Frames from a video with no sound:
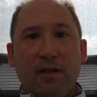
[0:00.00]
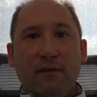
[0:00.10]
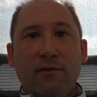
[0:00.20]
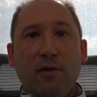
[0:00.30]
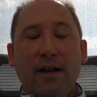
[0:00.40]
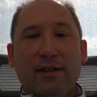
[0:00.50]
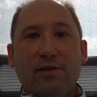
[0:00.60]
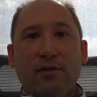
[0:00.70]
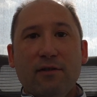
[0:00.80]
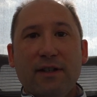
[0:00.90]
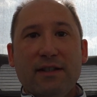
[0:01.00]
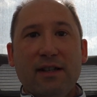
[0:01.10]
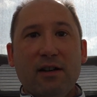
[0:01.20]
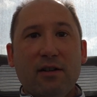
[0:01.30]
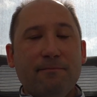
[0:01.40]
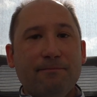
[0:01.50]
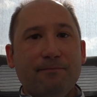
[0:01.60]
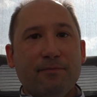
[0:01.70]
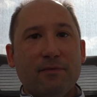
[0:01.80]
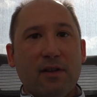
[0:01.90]
For external fixator,
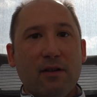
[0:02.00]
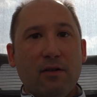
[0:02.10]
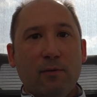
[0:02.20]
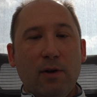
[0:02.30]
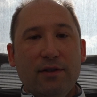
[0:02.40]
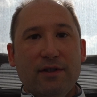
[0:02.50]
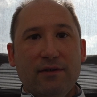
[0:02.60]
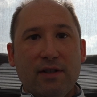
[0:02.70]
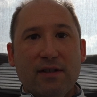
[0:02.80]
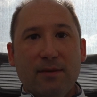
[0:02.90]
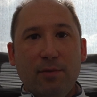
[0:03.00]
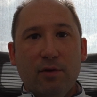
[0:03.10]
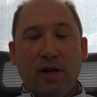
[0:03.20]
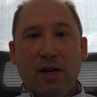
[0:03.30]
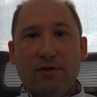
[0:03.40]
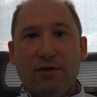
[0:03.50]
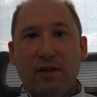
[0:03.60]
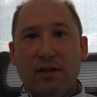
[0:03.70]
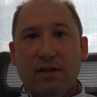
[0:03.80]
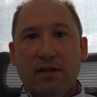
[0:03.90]
a relatively simple
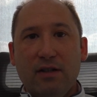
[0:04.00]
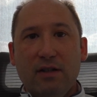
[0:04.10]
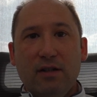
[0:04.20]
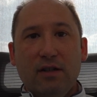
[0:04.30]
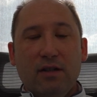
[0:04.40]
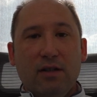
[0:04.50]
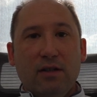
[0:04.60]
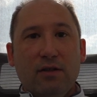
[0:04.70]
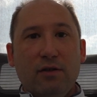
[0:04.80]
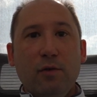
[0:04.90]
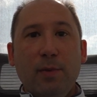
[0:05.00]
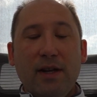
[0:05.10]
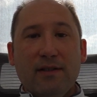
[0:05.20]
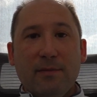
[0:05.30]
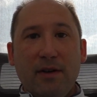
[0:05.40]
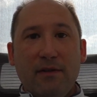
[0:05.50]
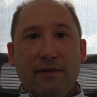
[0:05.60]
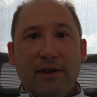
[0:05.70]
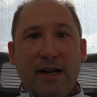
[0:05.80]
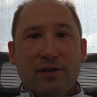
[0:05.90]
construct: 2 pins above
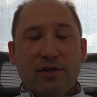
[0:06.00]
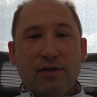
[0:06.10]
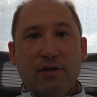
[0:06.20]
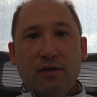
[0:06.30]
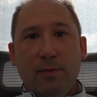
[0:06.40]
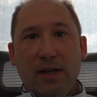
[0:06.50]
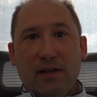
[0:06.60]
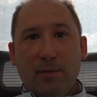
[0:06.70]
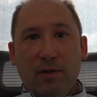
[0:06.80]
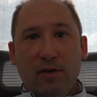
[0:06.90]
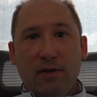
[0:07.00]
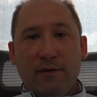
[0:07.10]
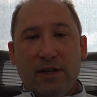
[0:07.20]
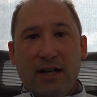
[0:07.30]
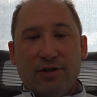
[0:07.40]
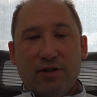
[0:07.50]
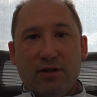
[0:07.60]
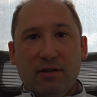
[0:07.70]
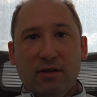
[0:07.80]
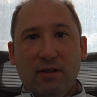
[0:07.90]
the fracture, 2 pins below the
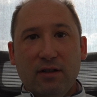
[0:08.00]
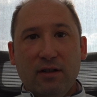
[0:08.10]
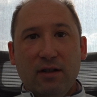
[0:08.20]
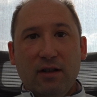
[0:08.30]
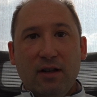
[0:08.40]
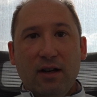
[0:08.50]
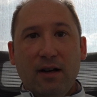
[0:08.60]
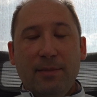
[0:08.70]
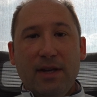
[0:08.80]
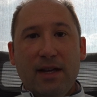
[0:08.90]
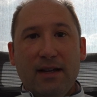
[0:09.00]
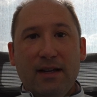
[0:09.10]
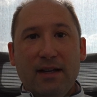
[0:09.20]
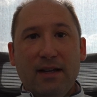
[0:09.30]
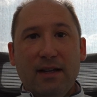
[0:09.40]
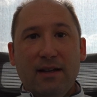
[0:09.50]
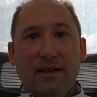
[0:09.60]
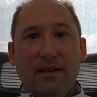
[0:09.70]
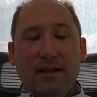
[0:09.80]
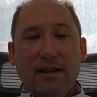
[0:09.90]
fracture, a pin
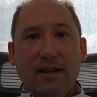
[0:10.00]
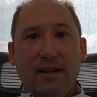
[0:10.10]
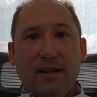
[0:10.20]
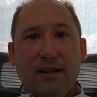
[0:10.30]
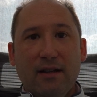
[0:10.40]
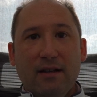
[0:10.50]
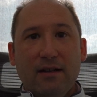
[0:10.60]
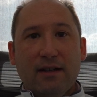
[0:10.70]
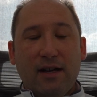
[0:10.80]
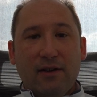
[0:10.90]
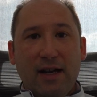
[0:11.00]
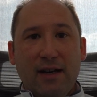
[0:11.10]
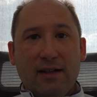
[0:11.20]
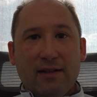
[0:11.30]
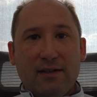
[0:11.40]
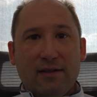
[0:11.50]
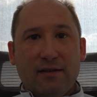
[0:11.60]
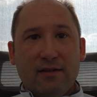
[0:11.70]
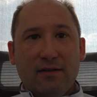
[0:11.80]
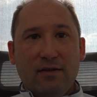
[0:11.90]
in the calcaneus
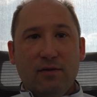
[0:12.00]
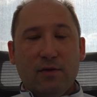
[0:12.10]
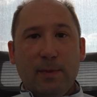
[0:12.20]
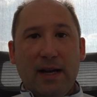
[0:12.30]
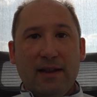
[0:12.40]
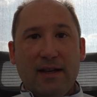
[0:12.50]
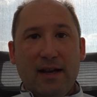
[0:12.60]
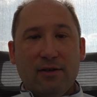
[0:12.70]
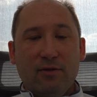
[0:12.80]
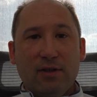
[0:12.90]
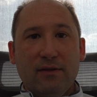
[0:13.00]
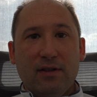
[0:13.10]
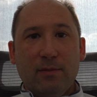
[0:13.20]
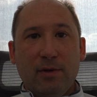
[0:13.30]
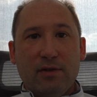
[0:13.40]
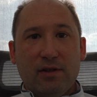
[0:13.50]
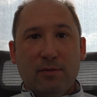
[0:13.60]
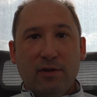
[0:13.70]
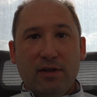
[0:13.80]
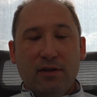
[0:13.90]
to span the ankle given the
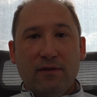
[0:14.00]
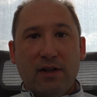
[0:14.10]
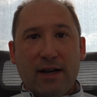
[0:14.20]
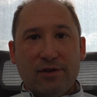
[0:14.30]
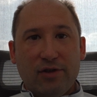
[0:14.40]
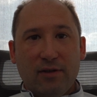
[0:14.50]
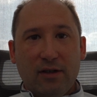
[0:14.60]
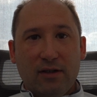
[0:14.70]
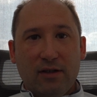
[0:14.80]
posterior malleolar fracture.